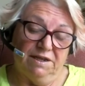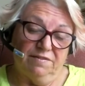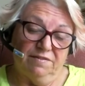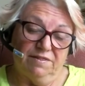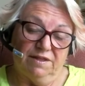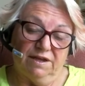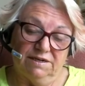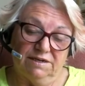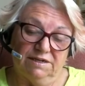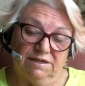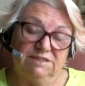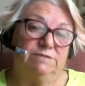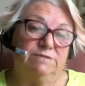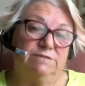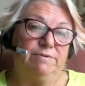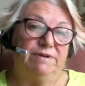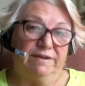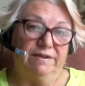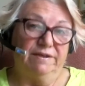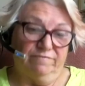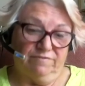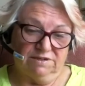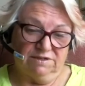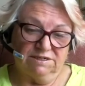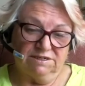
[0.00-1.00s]
that needs to be
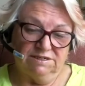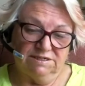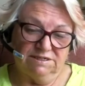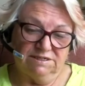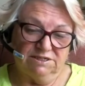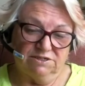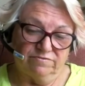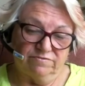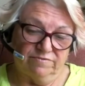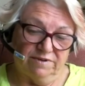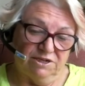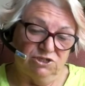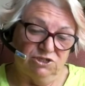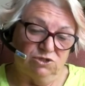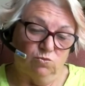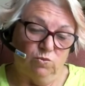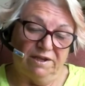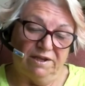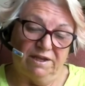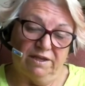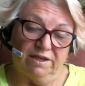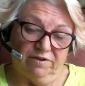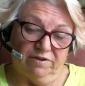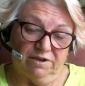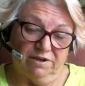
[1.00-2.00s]
given consideration when
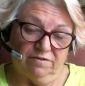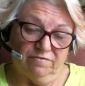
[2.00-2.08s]
giving